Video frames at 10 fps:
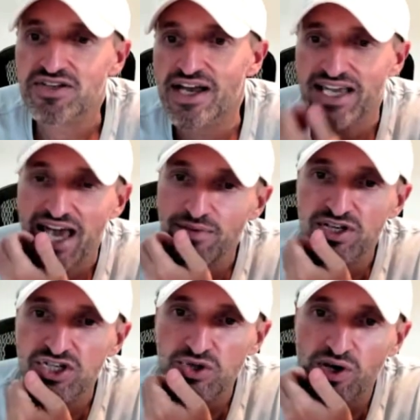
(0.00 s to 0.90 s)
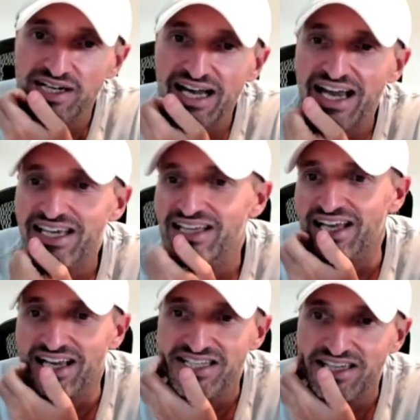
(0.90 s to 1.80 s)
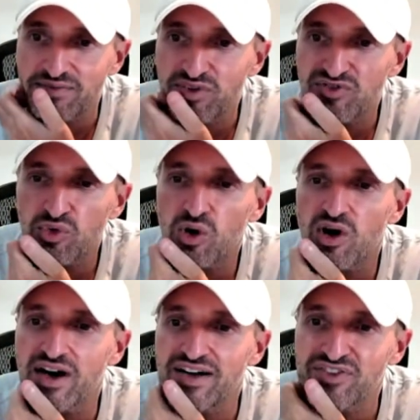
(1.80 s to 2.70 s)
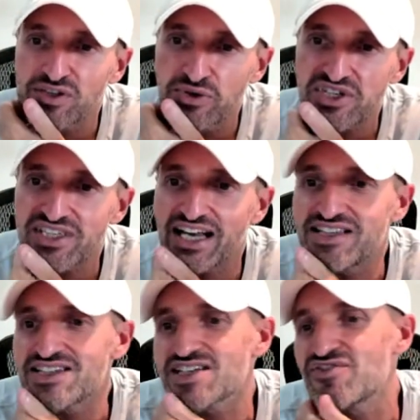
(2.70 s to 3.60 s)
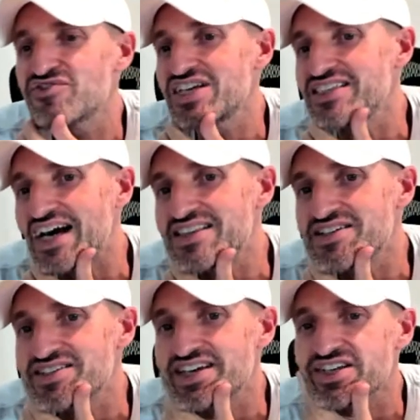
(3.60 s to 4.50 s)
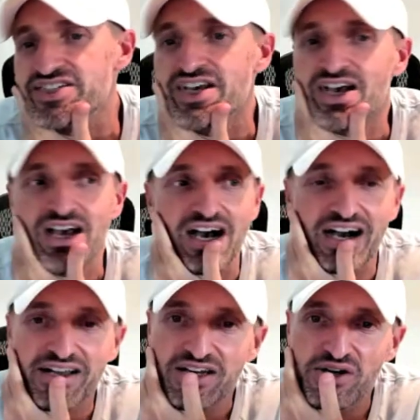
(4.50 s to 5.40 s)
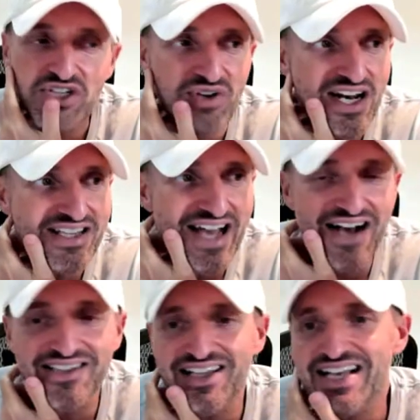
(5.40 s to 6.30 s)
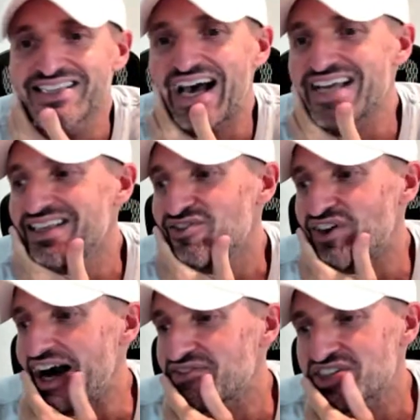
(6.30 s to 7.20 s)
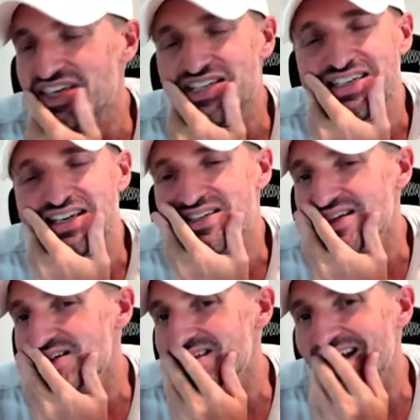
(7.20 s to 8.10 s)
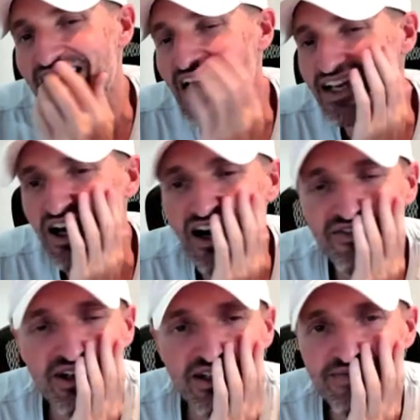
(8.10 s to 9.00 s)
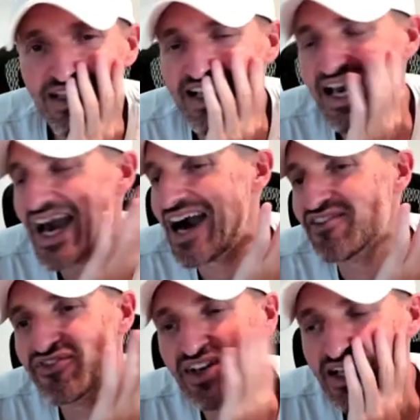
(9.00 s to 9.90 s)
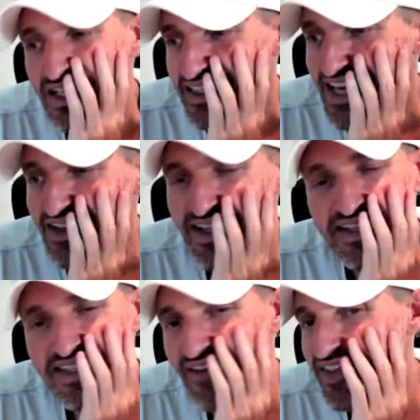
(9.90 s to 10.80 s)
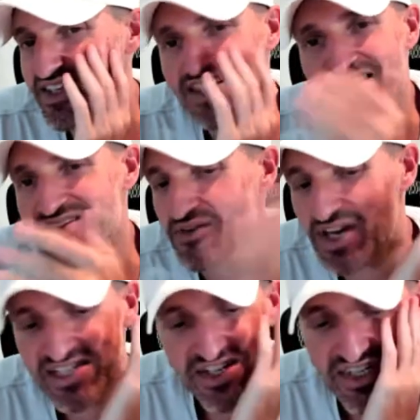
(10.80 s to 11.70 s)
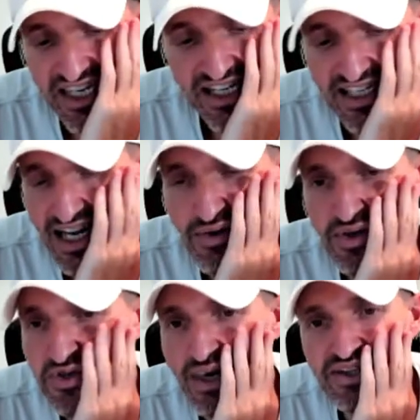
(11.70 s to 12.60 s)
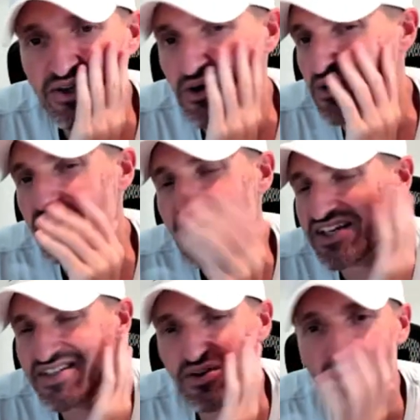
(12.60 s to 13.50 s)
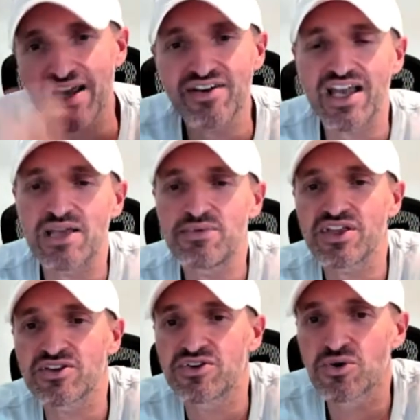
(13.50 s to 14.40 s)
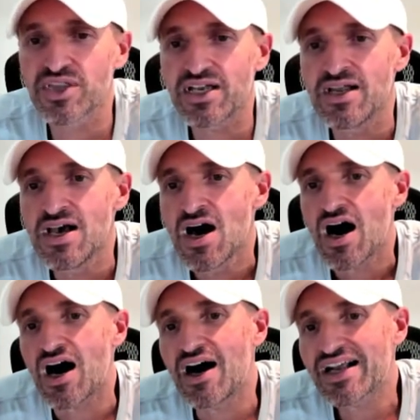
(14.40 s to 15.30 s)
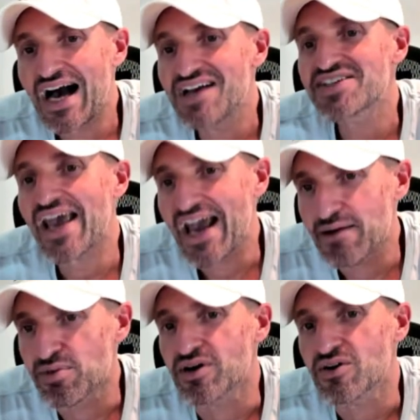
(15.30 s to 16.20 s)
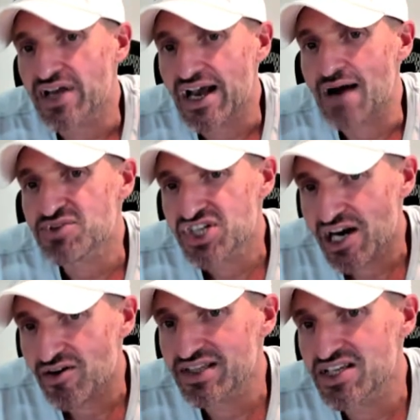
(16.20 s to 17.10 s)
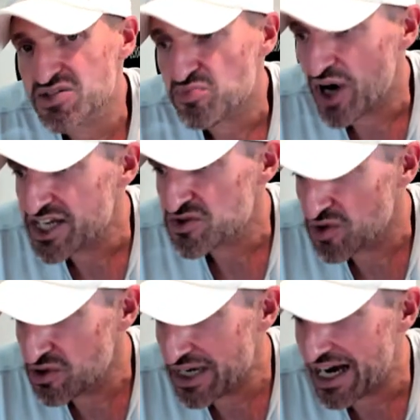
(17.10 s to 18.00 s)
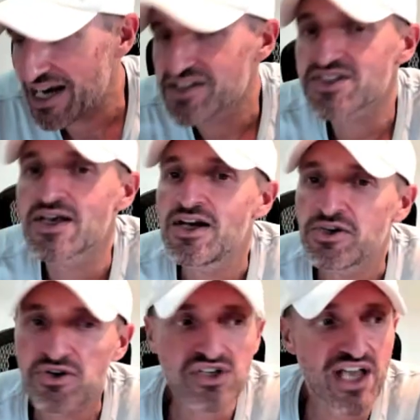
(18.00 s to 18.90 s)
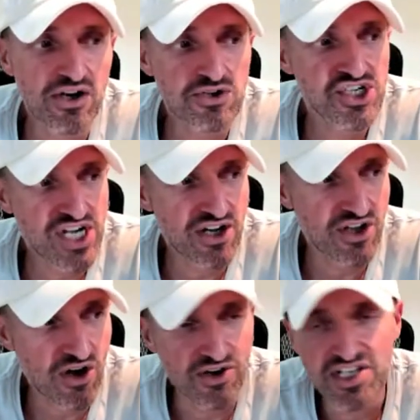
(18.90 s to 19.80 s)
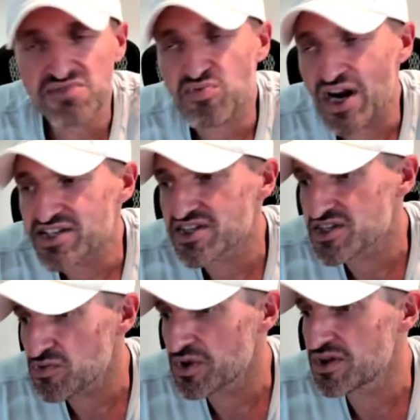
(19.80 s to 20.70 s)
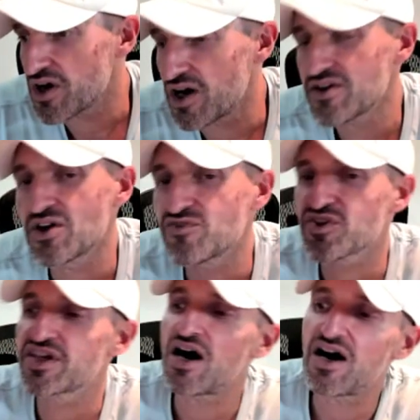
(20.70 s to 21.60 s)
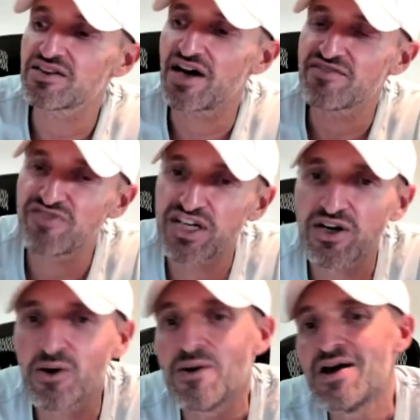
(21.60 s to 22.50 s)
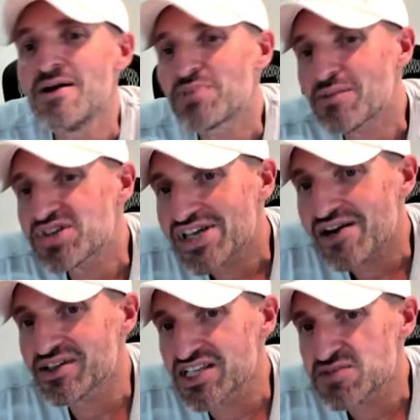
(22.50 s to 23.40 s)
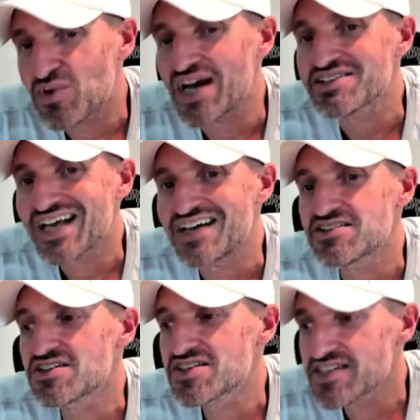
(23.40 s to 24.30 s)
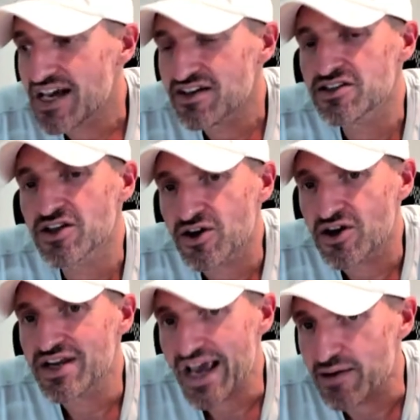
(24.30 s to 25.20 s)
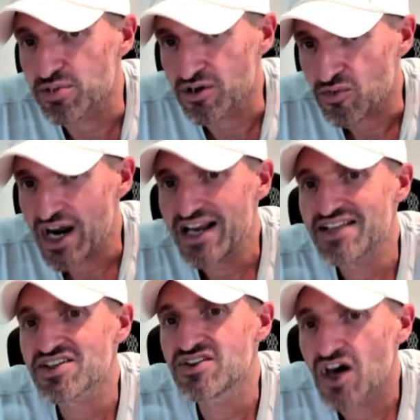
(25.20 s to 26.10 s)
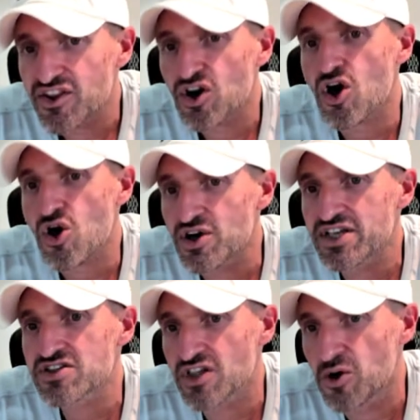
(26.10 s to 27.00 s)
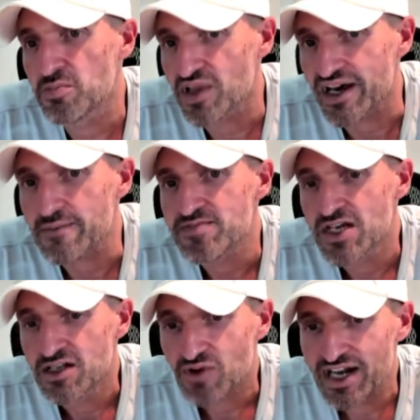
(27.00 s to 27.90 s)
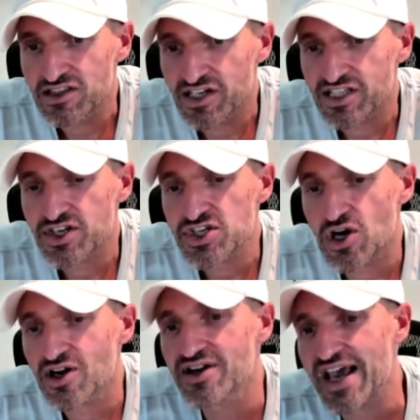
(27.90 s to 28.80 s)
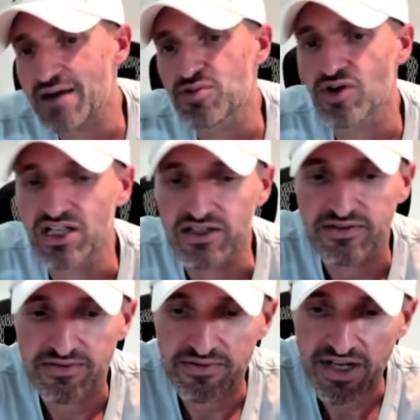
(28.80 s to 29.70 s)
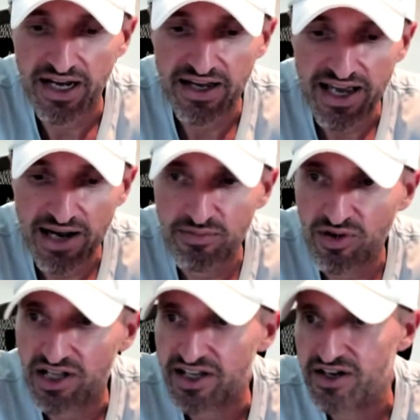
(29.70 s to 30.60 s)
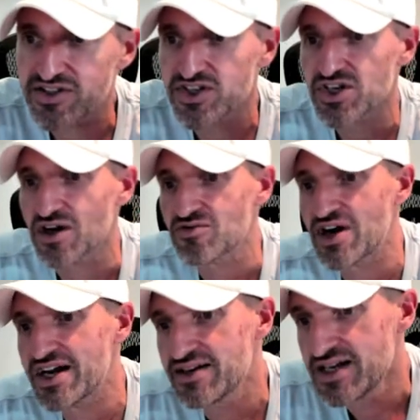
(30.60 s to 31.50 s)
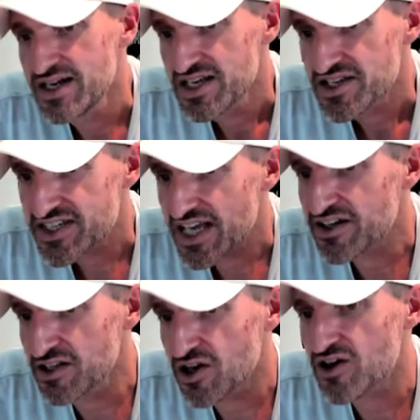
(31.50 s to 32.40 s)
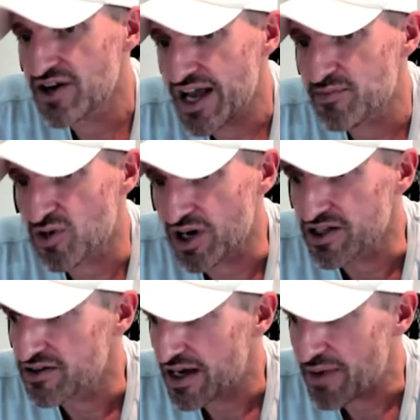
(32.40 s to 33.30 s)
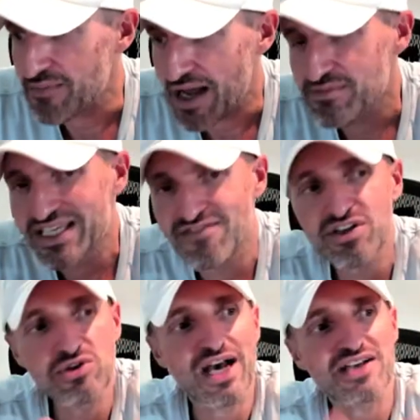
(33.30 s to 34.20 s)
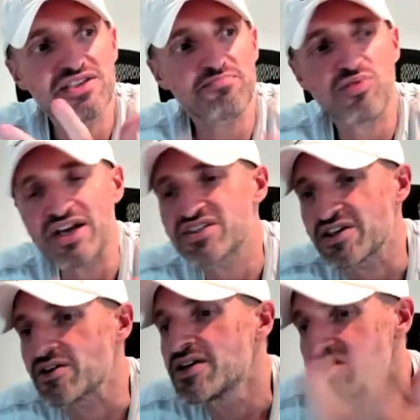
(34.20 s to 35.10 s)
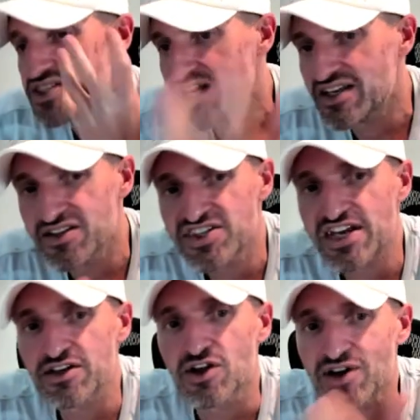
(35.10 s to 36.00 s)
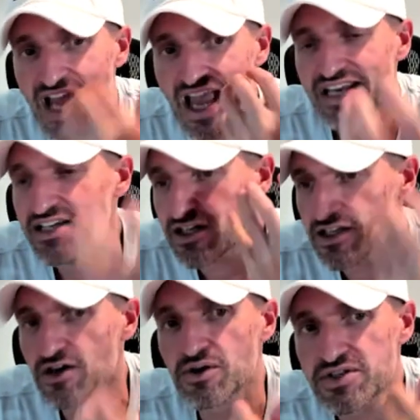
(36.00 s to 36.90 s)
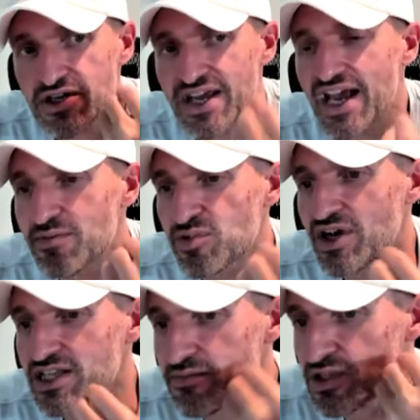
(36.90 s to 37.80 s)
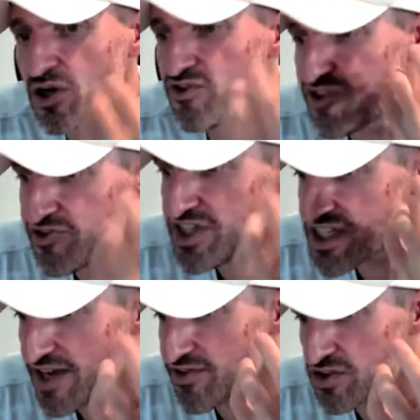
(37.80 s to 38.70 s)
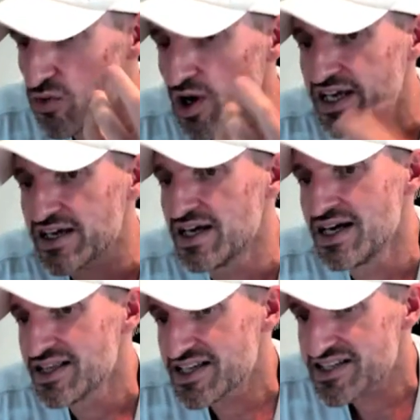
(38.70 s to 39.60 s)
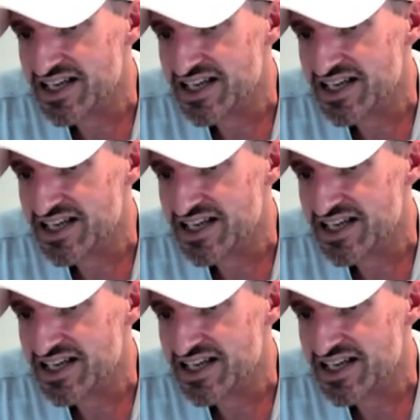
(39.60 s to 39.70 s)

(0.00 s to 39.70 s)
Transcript: So I came in short Nike, like I said before. If it loses 96, 15, 96, uh, you know, it traded down to like 95, 60s. It just, again, I covered like half down like 70 cents. The rest, I just kicked it out when it was about to go green. I just didn't want anything to do with it. Uh, guys, AMBA, okay, I'm sharing this price with you guys. Usually I don't share the earnings prices with, uh, you know, for the online video, but I'm sharing this price. Guys, set an alert on AMBA, right? It's another earnings low play right? Look at the chart on Ambarella, okay? Ambarella, here's the chart, right? Set an alert on Ambarella. I'm, I'm, I'm giving you guys the price here. Set, set an alert. Any close on Ambarella below 5720, this